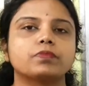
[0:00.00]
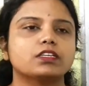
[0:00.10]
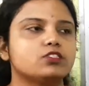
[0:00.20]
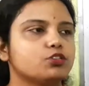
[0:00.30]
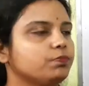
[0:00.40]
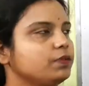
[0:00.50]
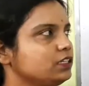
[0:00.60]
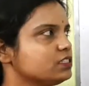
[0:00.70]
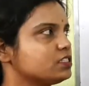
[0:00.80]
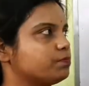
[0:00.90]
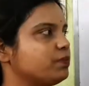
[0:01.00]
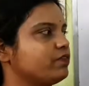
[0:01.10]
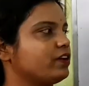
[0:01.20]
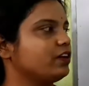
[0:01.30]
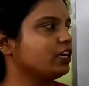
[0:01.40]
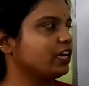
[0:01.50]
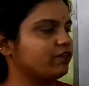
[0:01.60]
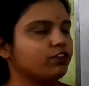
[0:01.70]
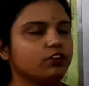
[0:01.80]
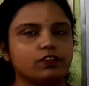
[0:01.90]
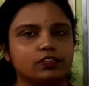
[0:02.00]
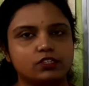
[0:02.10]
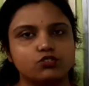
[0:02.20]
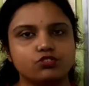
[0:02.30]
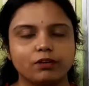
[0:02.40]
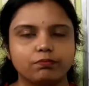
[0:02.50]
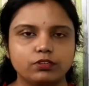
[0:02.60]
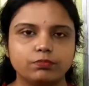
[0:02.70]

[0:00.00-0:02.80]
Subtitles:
So please be very careful with this chapter,